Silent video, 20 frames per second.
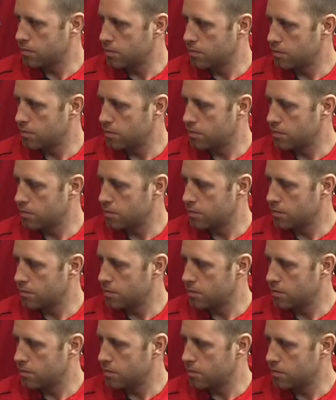
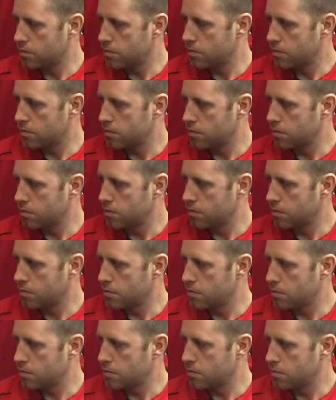
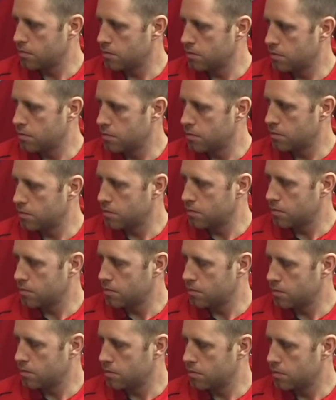
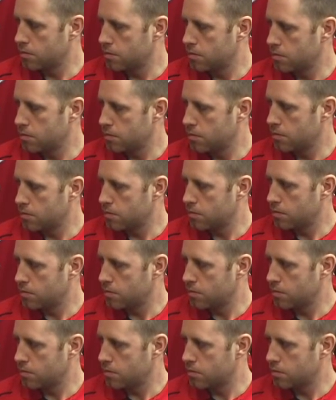
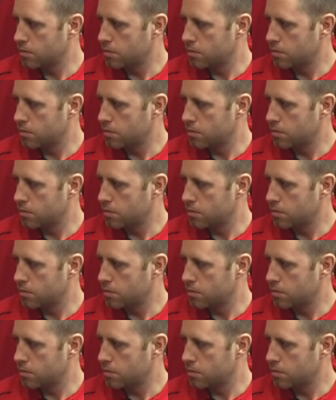This person isn't speaking.